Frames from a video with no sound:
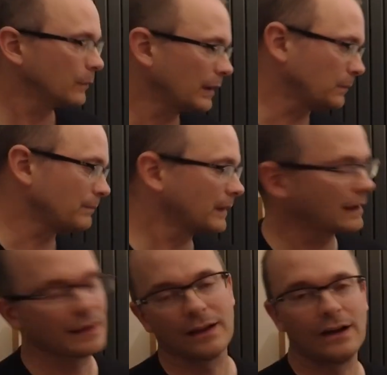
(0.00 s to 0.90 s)
Well,
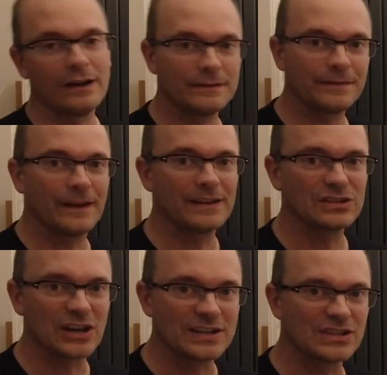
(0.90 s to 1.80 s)
I've
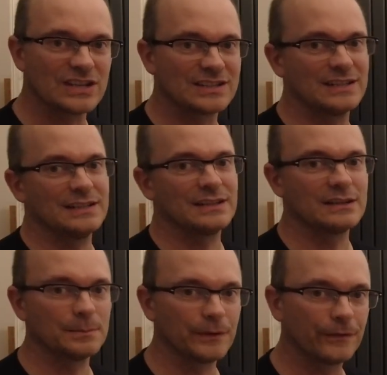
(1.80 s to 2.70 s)

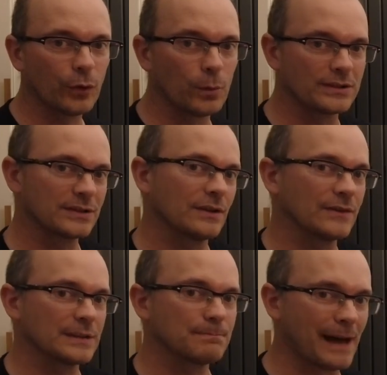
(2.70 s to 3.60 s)
digested the performance
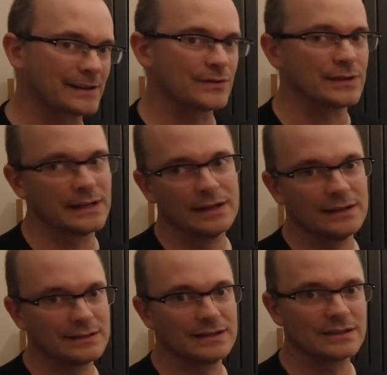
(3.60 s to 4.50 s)
of this battery
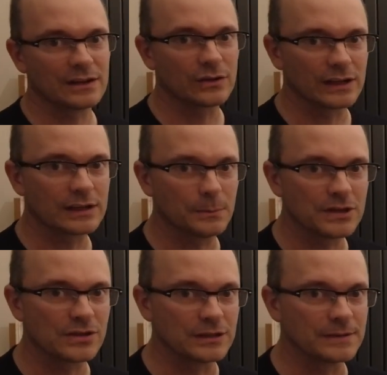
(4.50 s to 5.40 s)
since I got it
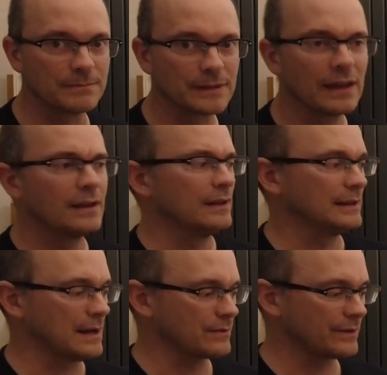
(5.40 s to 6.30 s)
commissioned.
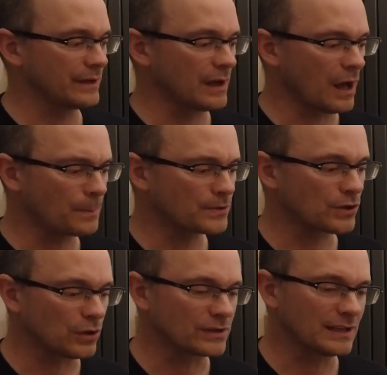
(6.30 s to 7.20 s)
Now, the
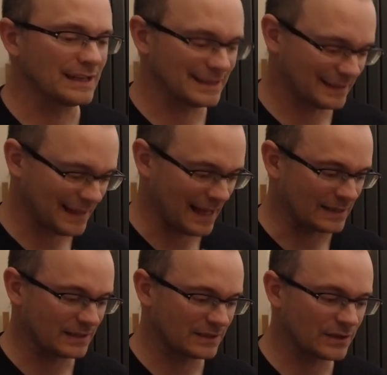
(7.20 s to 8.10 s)
upshot is
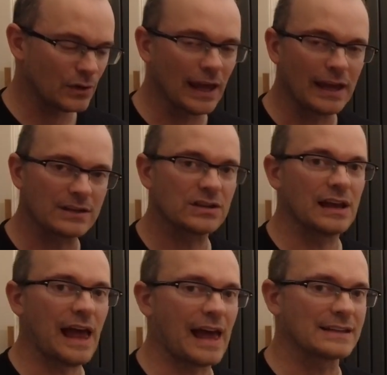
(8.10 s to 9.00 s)
that
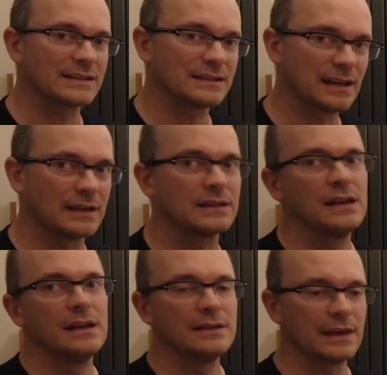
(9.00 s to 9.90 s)
SolarEdge has
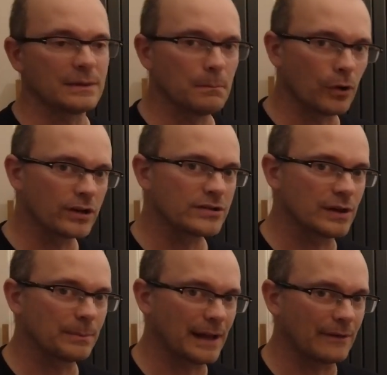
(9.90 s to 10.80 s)
said that the
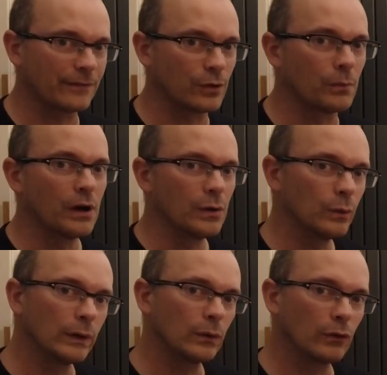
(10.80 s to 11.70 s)
monitoring platform
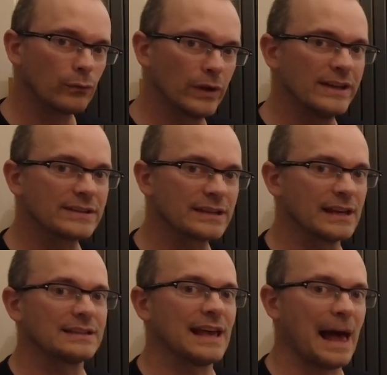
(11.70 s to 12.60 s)
will
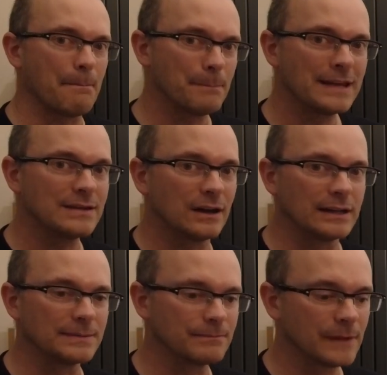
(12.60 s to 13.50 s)
reset at
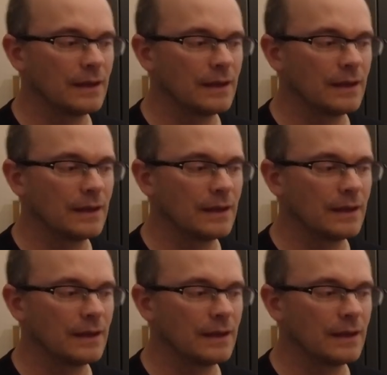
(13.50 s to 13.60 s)
midnight.